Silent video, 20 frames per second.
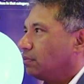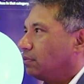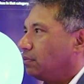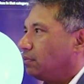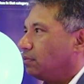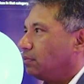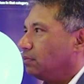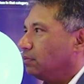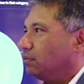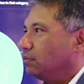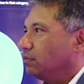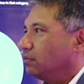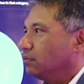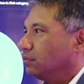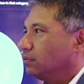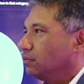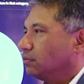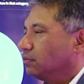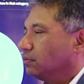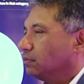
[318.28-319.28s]

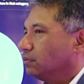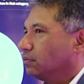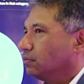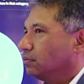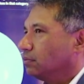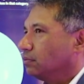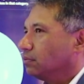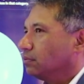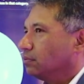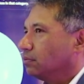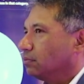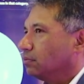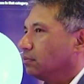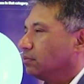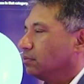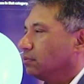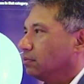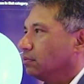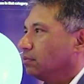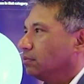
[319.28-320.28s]

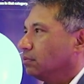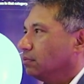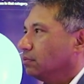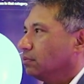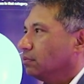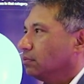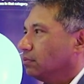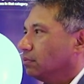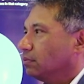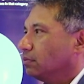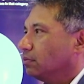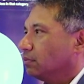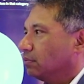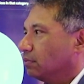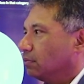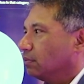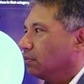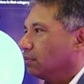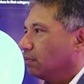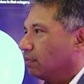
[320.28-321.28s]

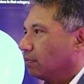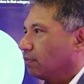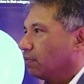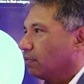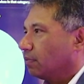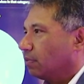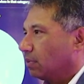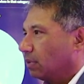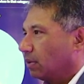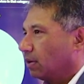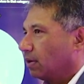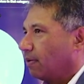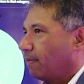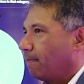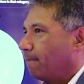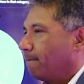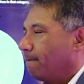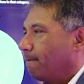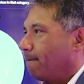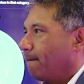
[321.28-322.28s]

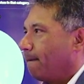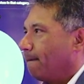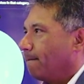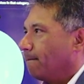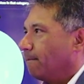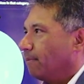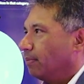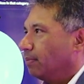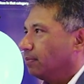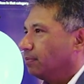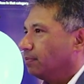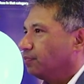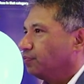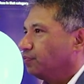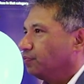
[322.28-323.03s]
[no speech]